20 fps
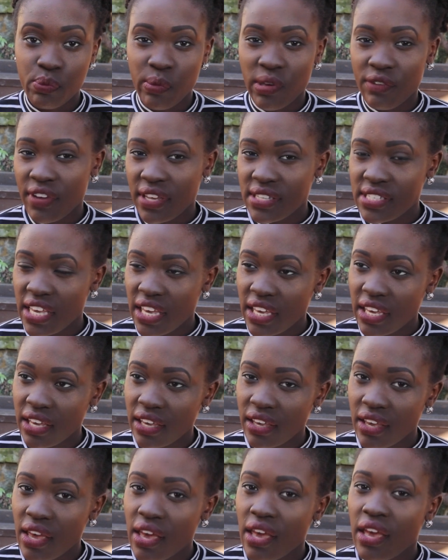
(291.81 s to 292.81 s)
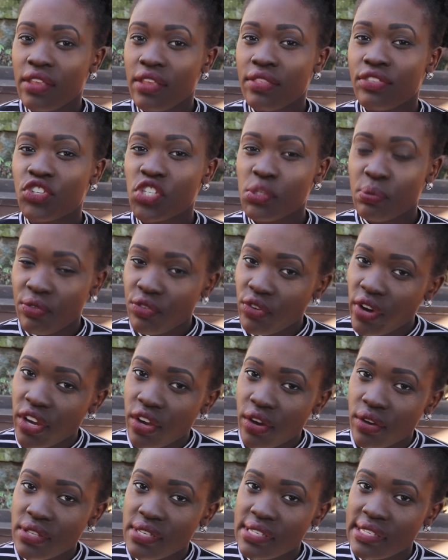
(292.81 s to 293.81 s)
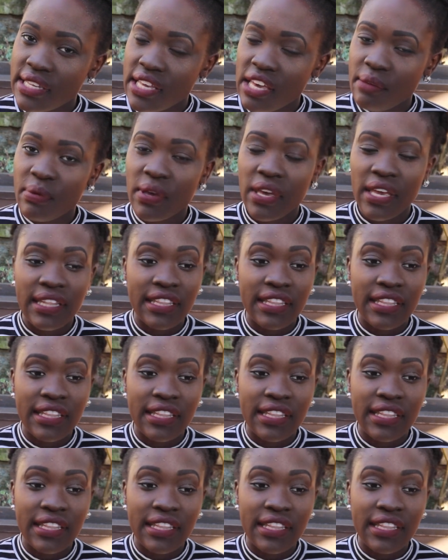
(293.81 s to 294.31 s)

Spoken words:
But if I take it just before I go to sleep,